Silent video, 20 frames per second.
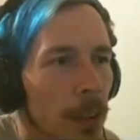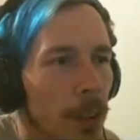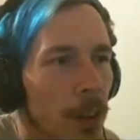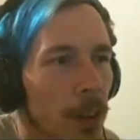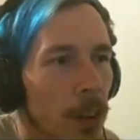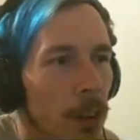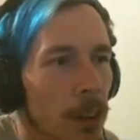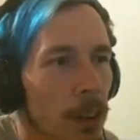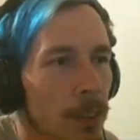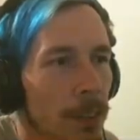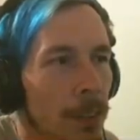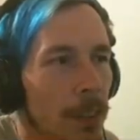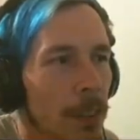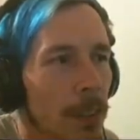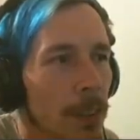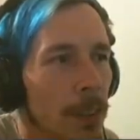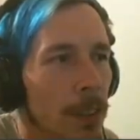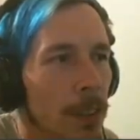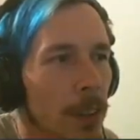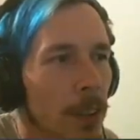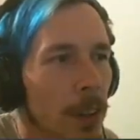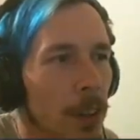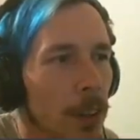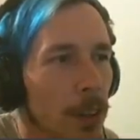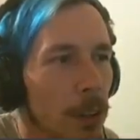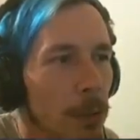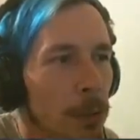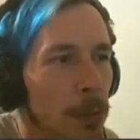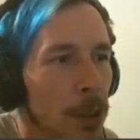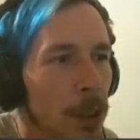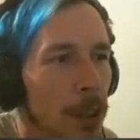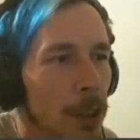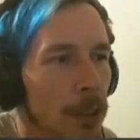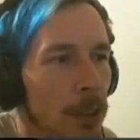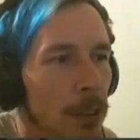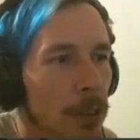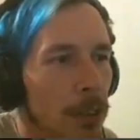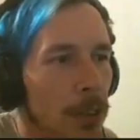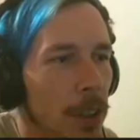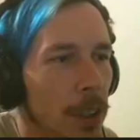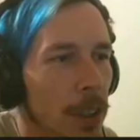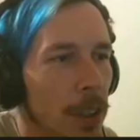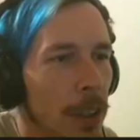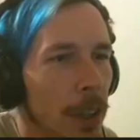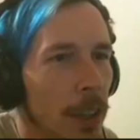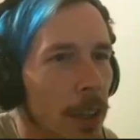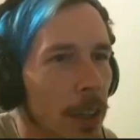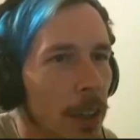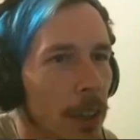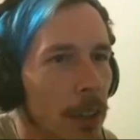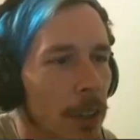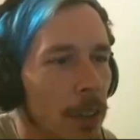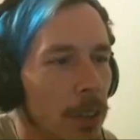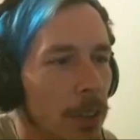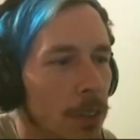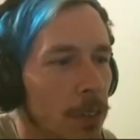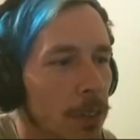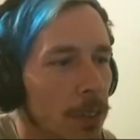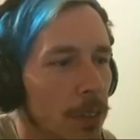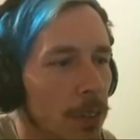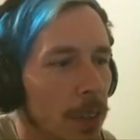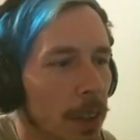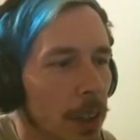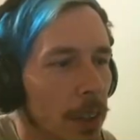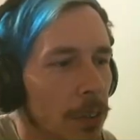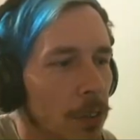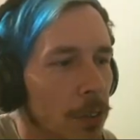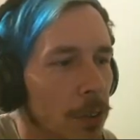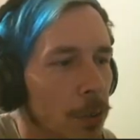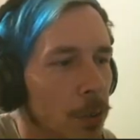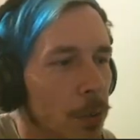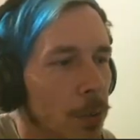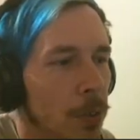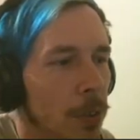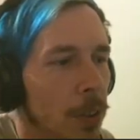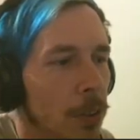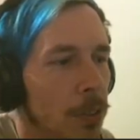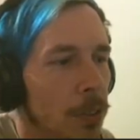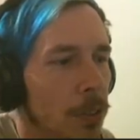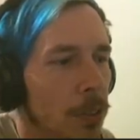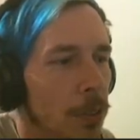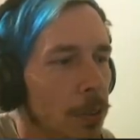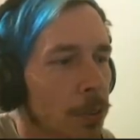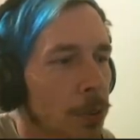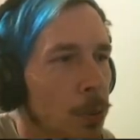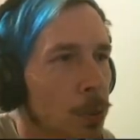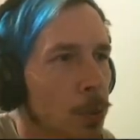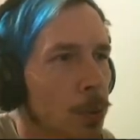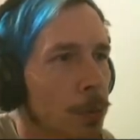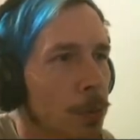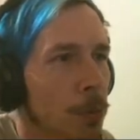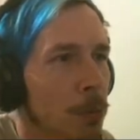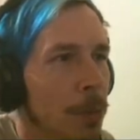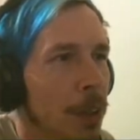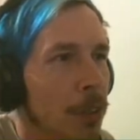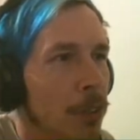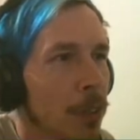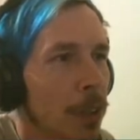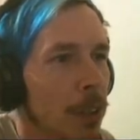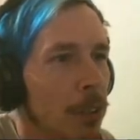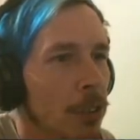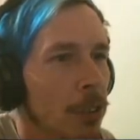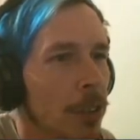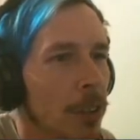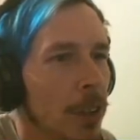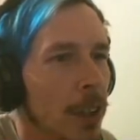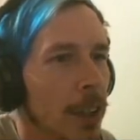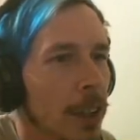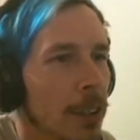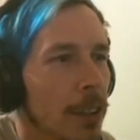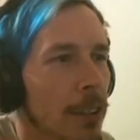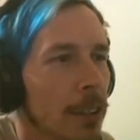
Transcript: All of the hard blocks you see, that is thanks to this little tool from Basic Engineering.